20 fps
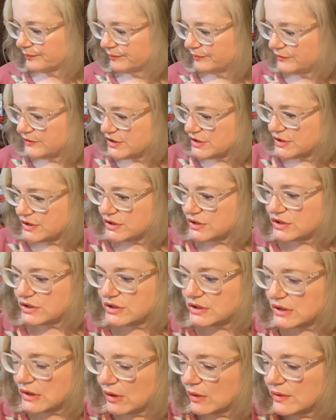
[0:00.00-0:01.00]

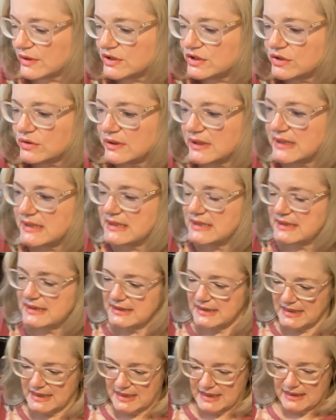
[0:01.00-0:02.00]
So as you can
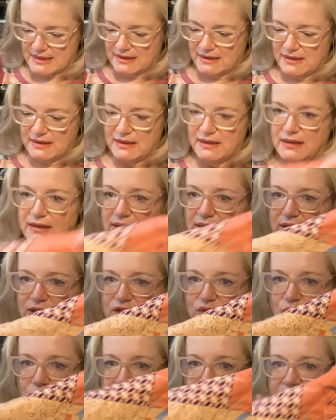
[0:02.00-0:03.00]
see,
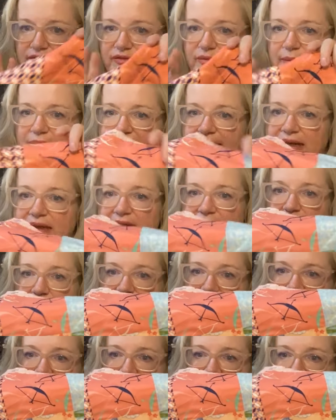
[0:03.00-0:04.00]
here's one of my
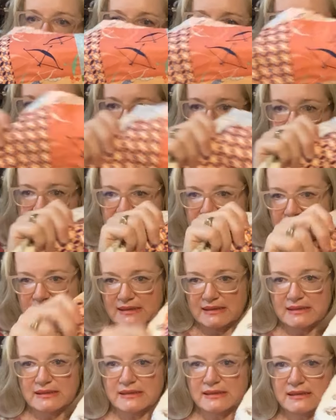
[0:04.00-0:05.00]
sleeve
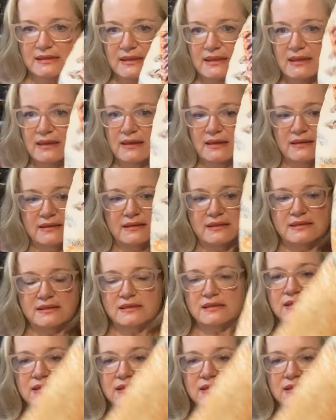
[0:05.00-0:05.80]
pieces. This is